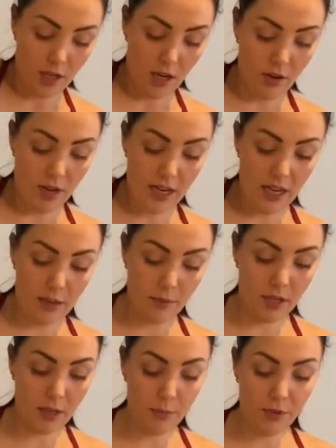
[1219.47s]
Alright, I'm
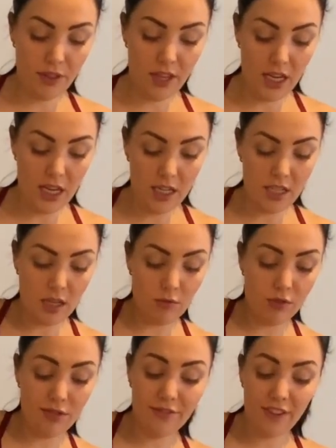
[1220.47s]
gonna put the heat down
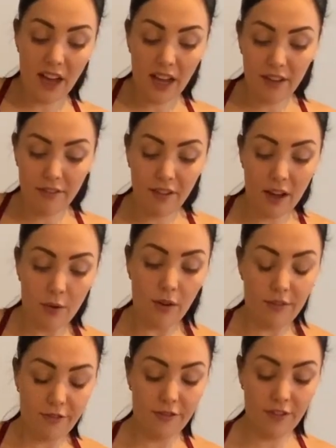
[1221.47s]
to 5 out
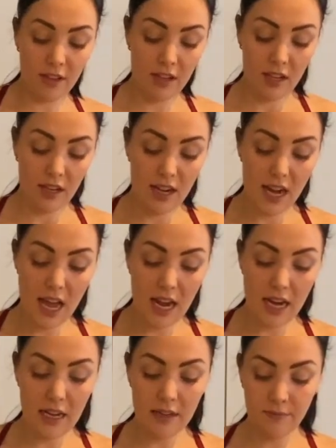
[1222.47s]
of
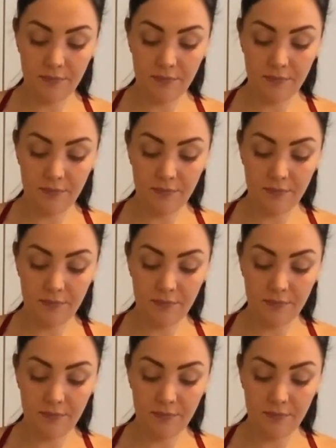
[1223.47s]
9.